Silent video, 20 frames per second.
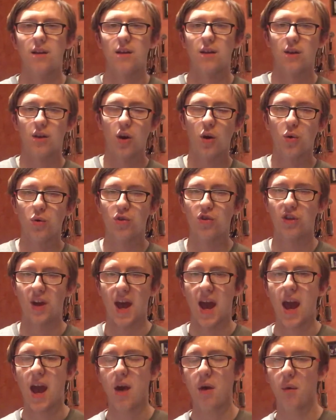goes to
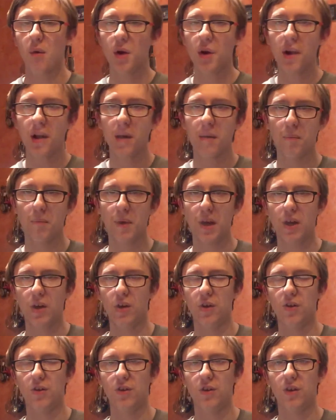Eren,
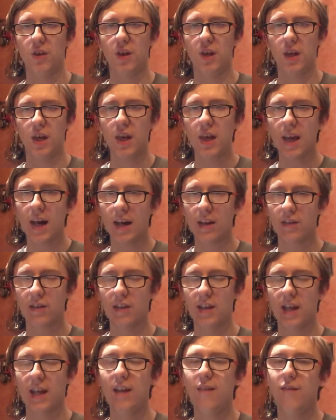because he
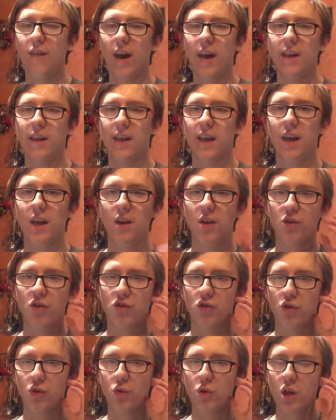
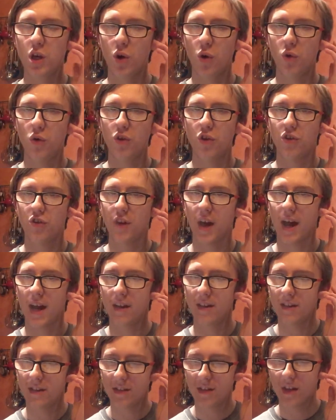truly
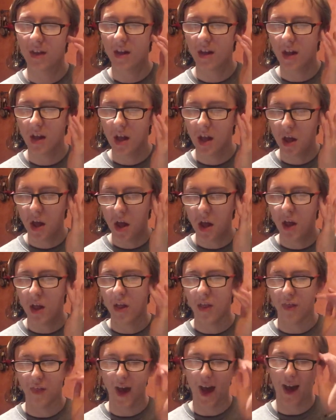understands
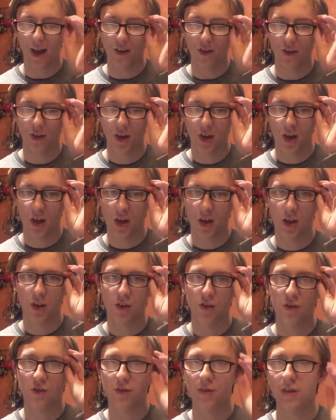that
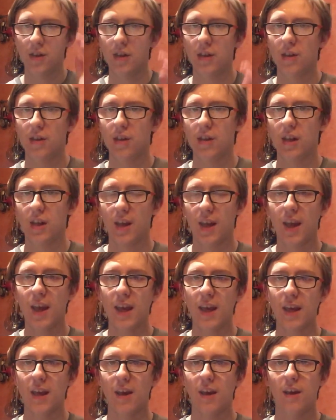
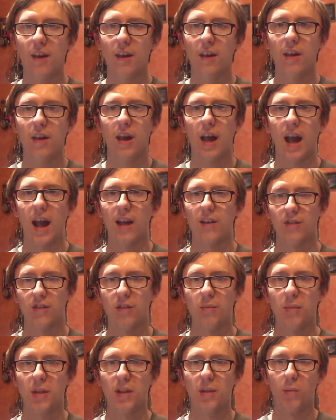he has to
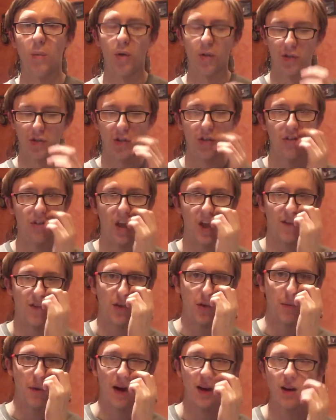be the one to save
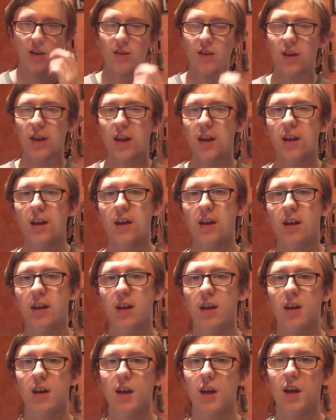humanity.
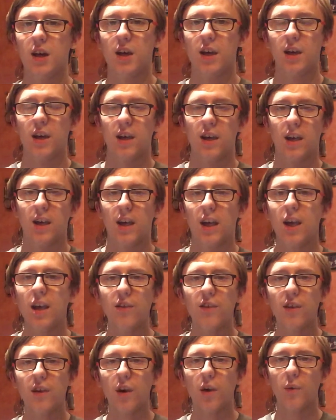
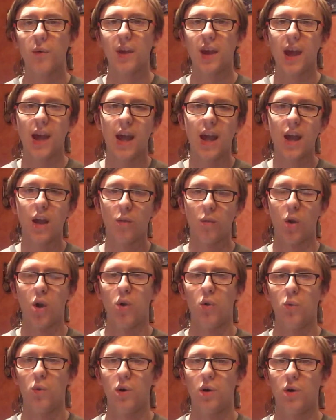He's the only
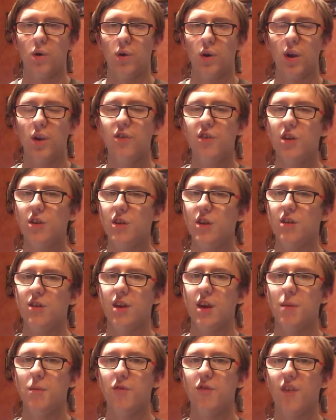hero, he's the only
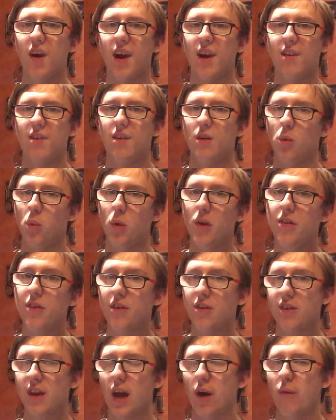team fighting with the
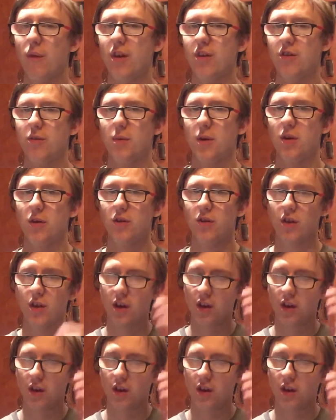Scout Regiment